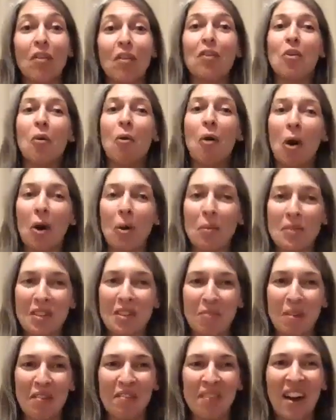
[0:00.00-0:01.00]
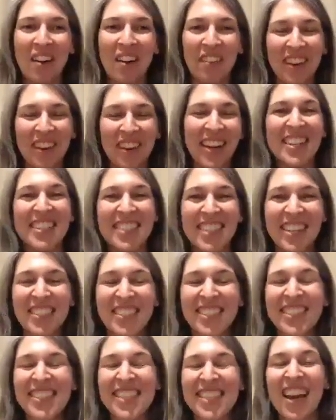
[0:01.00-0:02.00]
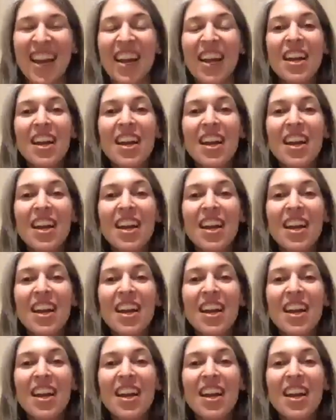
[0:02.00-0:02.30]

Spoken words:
No harms have been found, I guess I should say.